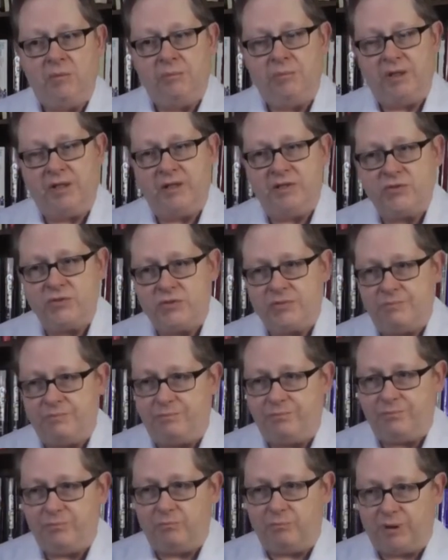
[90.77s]
Because
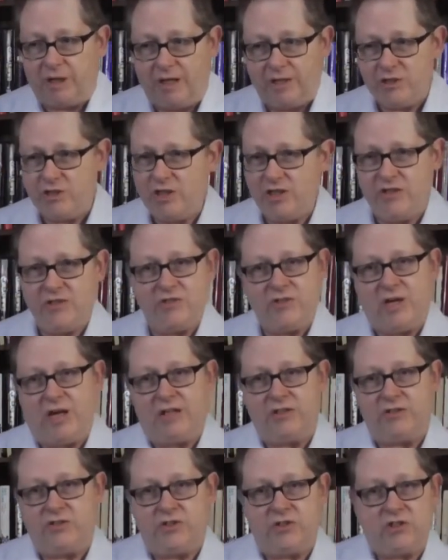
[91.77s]
blockchain is
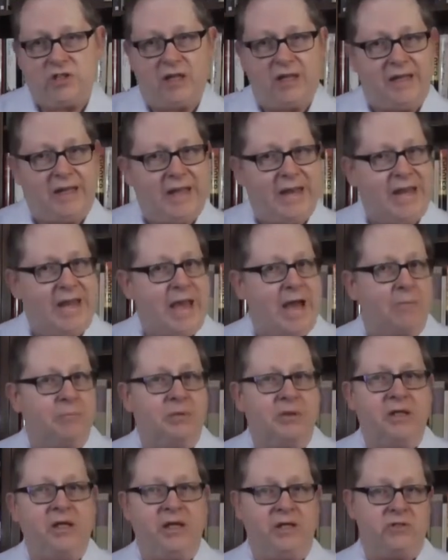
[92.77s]
not just like any
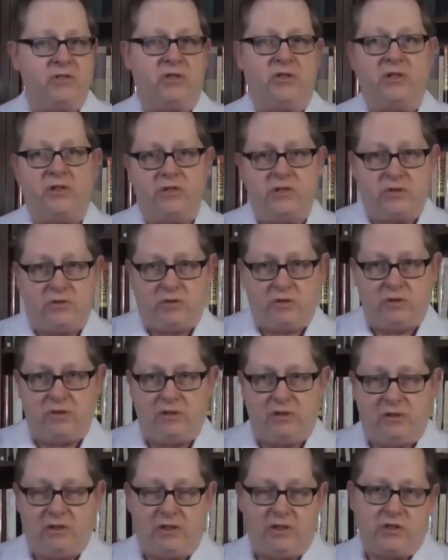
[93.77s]
application that
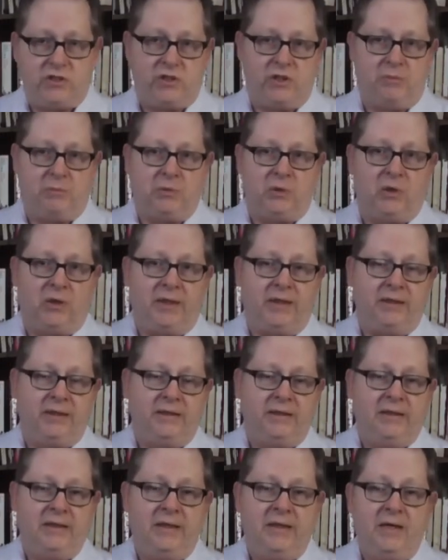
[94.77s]
you deploy.
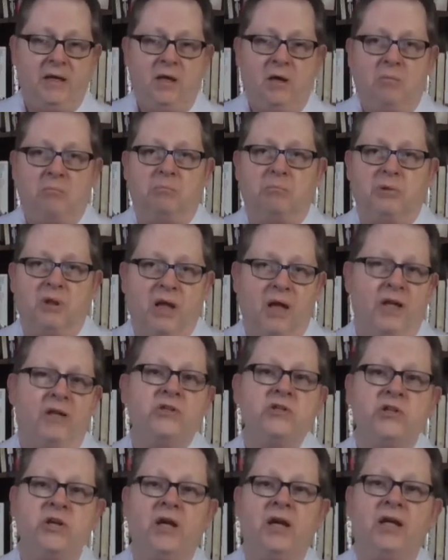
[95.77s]

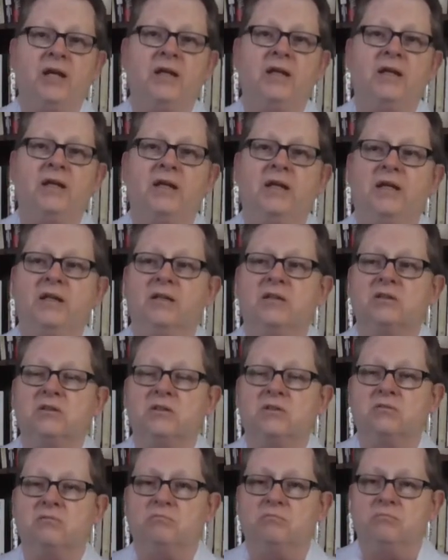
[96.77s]
Blockchain
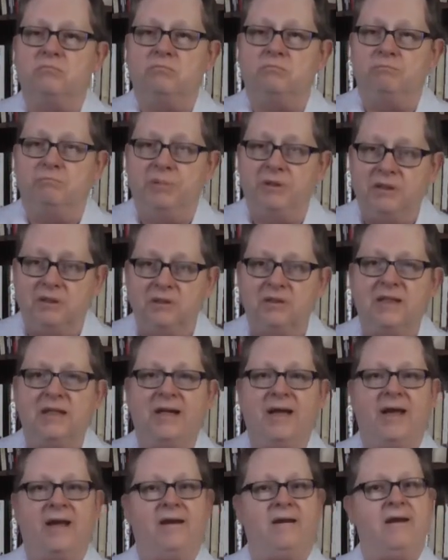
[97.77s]
is
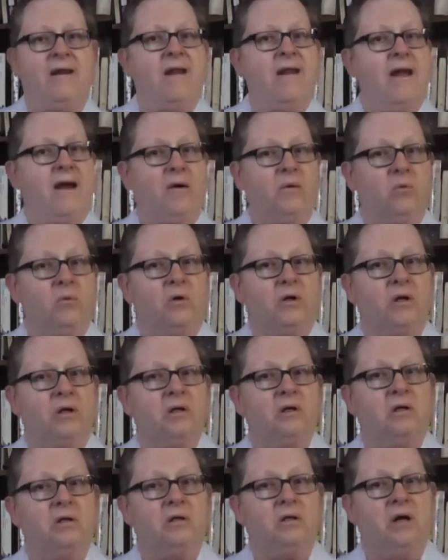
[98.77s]
building a
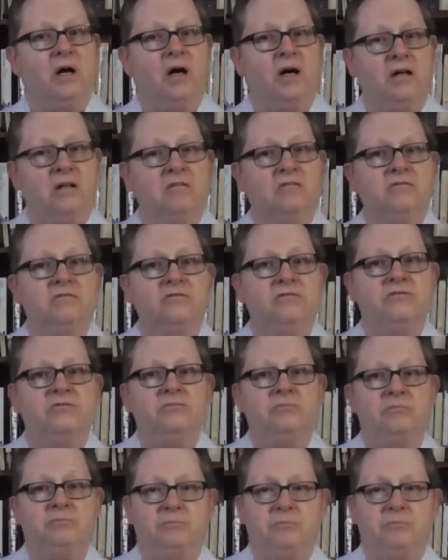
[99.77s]
network of
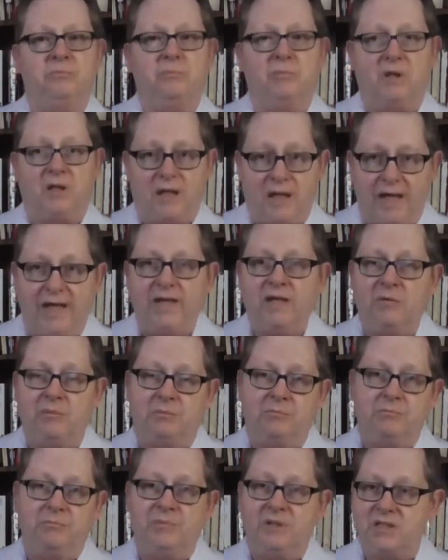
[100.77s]
like
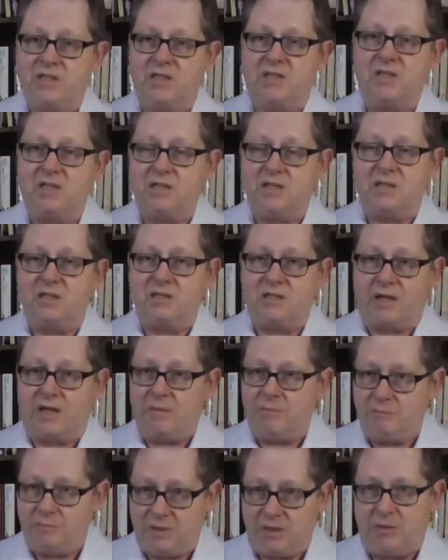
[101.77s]
business
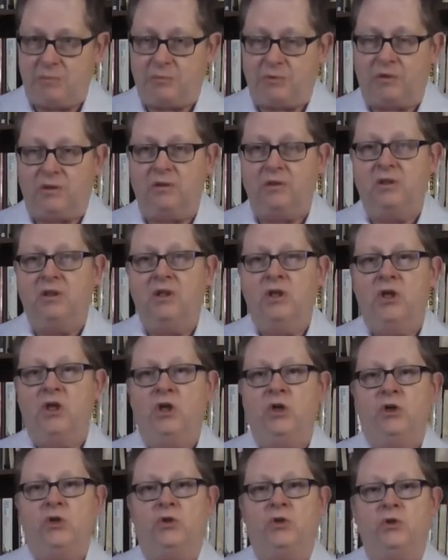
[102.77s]
type people
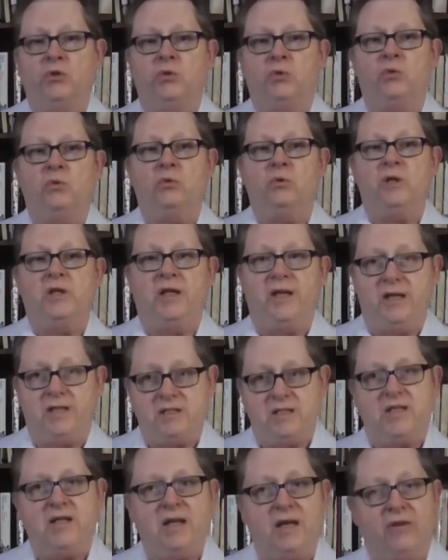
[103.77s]
who
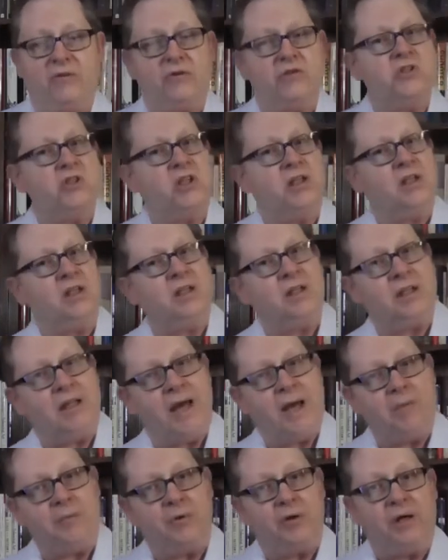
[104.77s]
get together to
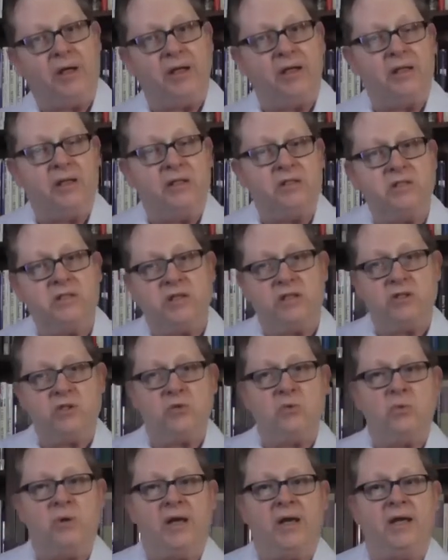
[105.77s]
collaborate in such
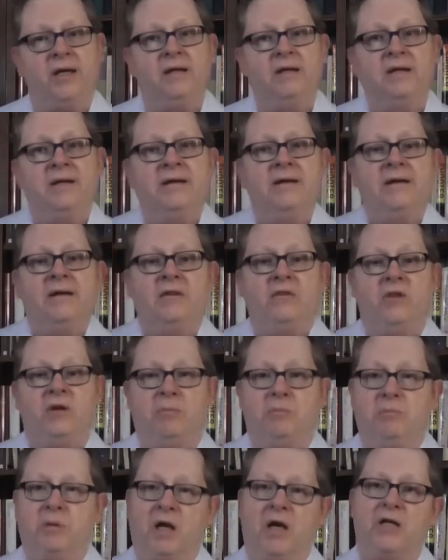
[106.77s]
a way
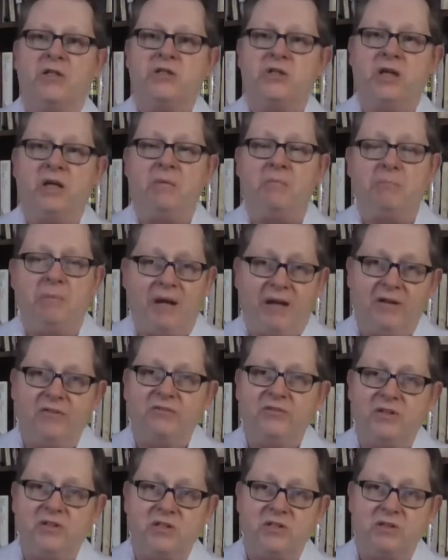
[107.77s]
that blockchain
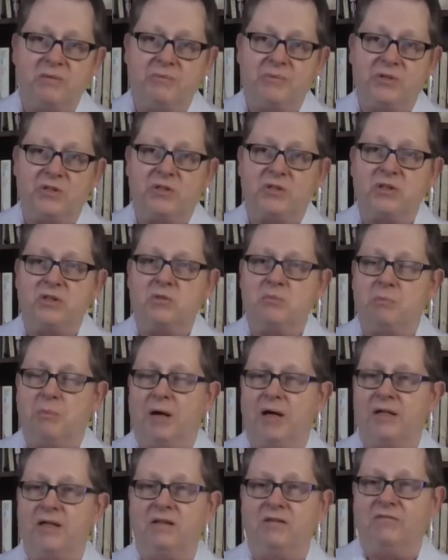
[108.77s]
benefits the business
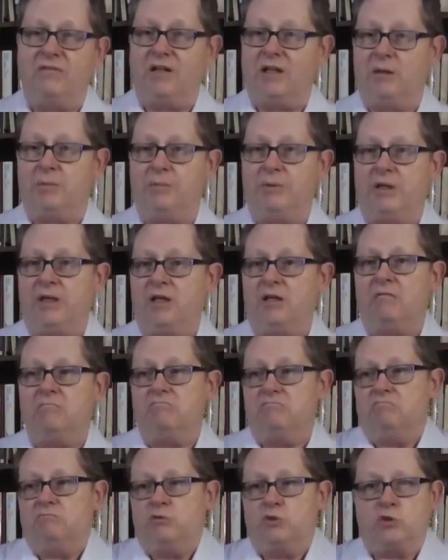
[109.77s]
by developing
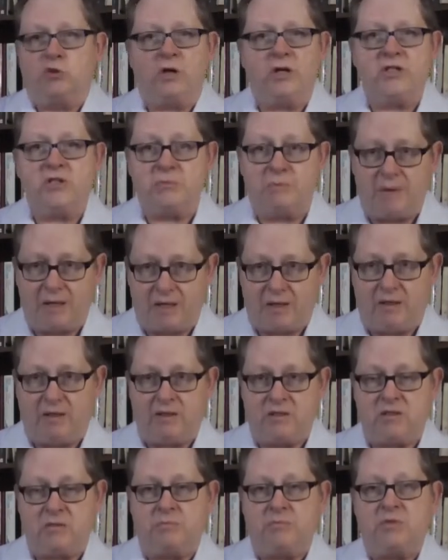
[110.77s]
trust
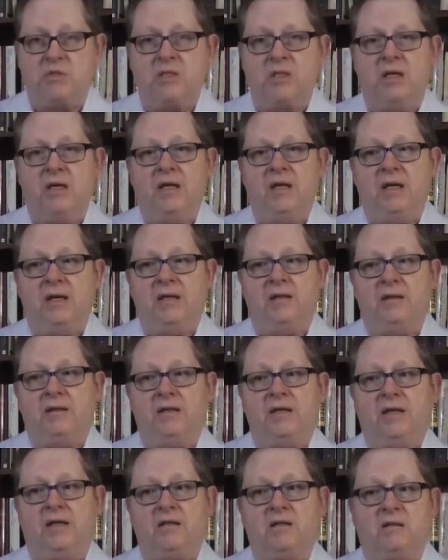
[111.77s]
mechanisms
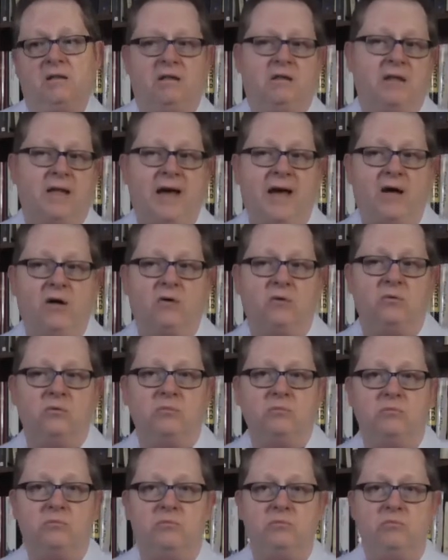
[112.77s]
that allow
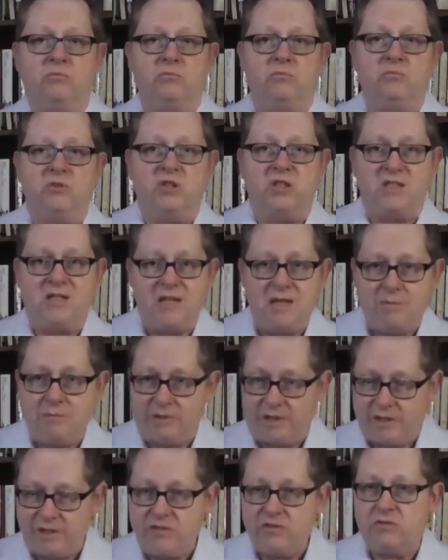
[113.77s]

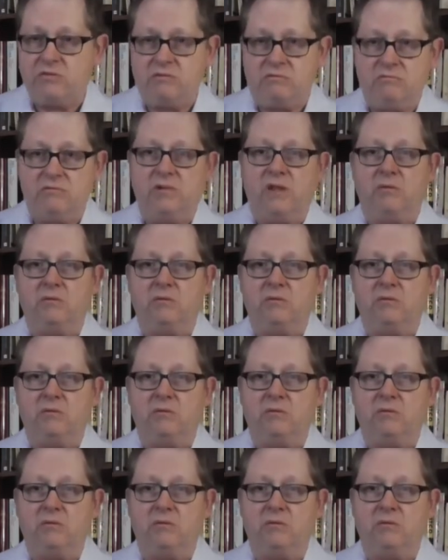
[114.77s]
seamless